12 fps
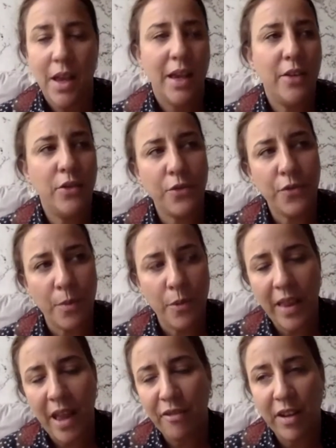either from
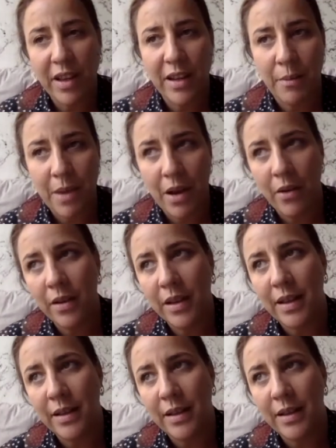an African American